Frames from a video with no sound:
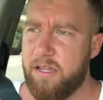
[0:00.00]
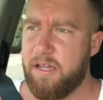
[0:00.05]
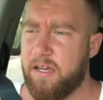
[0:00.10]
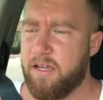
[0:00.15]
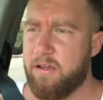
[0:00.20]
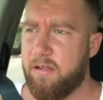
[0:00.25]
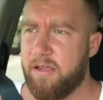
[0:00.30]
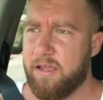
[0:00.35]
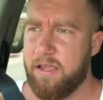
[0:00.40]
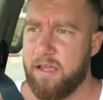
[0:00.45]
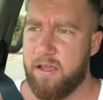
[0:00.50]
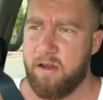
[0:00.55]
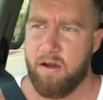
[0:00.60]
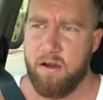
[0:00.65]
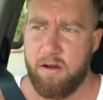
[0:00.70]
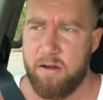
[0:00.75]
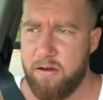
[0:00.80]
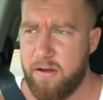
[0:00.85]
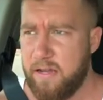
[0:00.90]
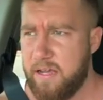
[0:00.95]
like a
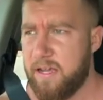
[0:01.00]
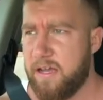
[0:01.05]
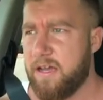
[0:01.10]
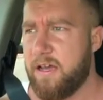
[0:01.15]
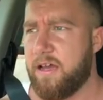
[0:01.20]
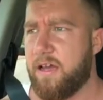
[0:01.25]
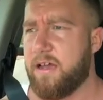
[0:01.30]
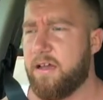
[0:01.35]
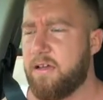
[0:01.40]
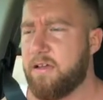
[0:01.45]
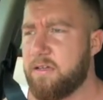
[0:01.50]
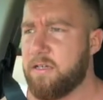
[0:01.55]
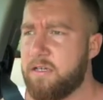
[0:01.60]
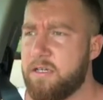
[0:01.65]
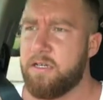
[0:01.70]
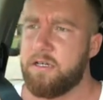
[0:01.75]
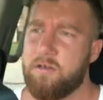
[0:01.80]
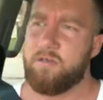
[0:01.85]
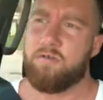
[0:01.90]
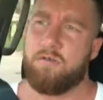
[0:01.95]
hernia
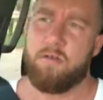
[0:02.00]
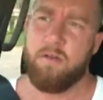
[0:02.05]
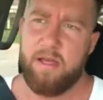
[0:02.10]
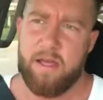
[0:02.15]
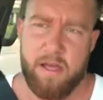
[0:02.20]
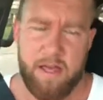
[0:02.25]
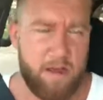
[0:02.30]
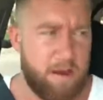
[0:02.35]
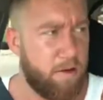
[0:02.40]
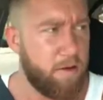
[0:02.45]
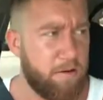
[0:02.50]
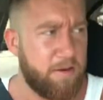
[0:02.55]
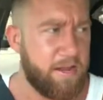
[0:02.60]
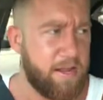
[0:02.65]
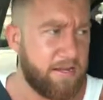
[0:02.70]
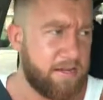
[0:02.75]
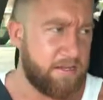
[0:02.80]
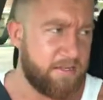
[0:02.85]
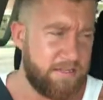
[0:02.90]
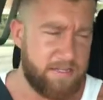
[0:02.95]
or a
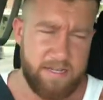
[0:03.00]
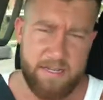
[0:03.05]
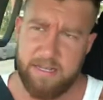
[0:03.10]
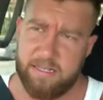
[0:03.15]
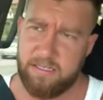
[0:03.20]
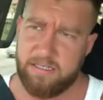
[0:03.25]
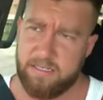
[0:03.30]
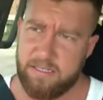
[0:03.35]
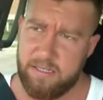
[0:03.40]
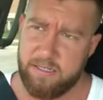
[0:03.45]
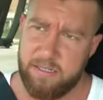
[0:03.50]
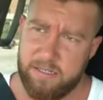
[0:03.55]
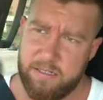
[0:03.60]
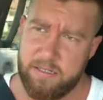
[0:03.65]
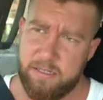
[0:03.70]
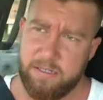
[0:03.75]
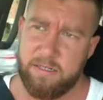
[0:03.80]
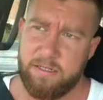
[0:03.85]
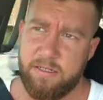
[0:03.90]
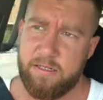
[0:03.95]
herniated disc,
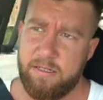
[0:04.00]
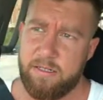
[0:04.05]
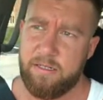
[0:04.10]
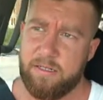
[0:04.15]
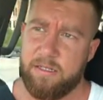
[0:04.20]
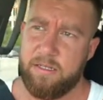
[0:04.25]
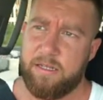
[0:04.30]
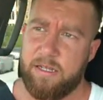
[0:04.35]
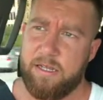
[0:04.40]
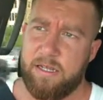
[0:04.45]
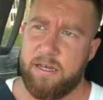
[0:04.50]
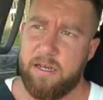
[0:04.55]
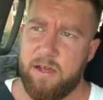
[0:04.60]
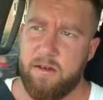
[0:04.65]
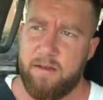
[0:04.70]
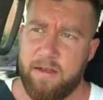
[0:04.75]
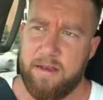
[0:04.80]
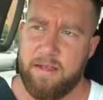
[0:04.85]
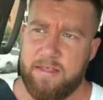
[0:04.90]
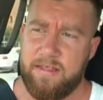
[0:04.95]

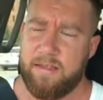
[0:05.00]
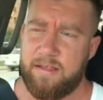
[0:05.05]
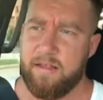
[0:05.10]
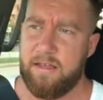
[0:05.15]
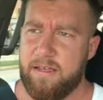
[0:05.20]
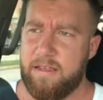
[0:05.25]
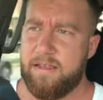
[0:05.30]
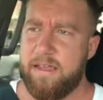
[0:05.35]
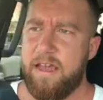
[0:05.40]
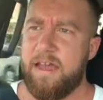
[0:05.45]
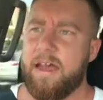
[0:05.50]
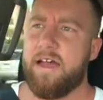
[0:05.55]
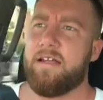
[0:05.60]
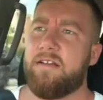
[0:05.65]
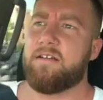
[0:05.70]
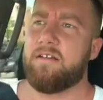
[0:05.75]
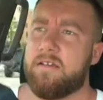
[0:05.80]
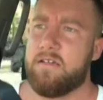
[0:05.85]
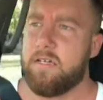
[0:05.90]
anything like that.